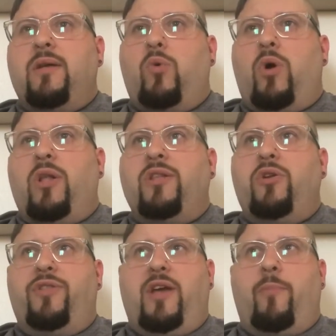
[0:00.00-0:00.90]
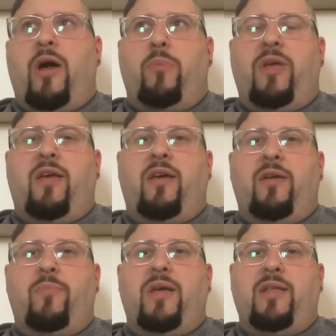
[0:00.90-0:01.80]
a little thing about me,
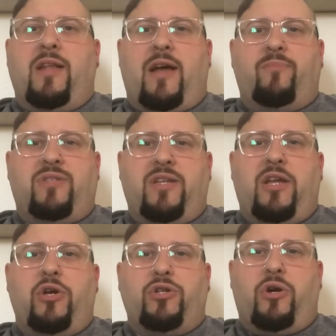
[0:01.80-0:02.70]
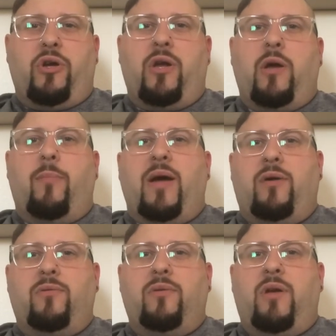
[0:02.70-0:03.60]
being that I'm sitting here talking
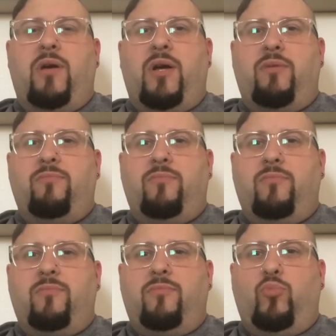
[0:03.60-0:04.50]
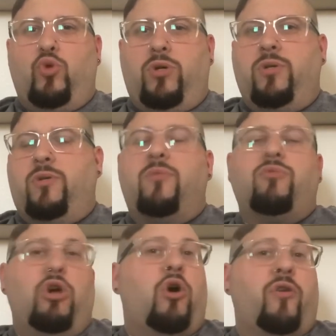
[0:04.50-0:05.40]
about wool or
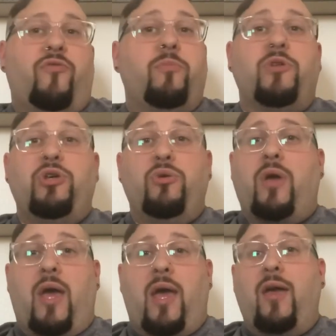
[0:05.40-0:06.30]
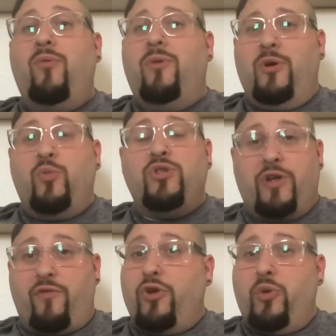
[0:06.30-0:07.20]
yarn from the UK,
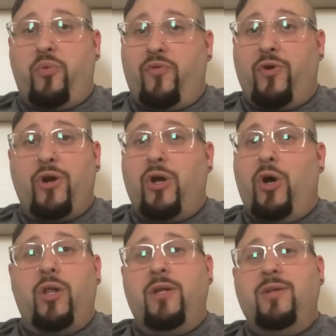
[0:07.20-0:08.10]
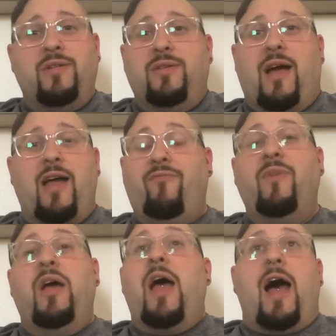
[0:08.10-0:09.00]
whichever you prefer to call it.
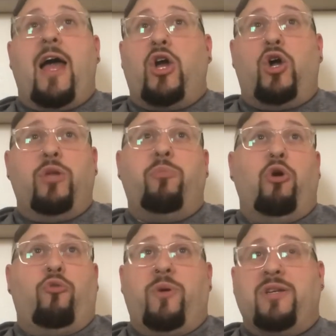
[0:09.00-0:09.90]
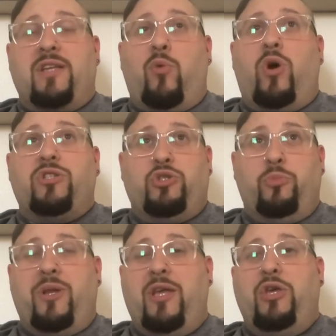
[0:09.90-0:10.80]
I call it both because I watch so
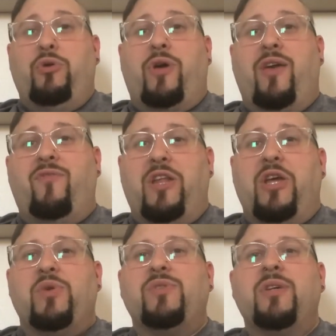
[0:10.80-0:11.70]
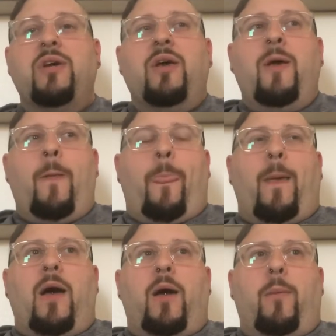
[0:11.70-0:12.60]
many UK videos.
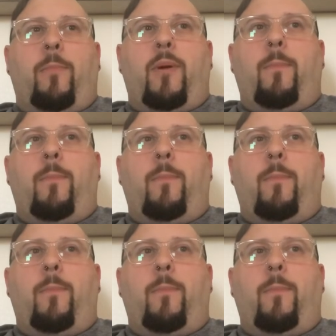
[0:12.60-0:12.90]
Um,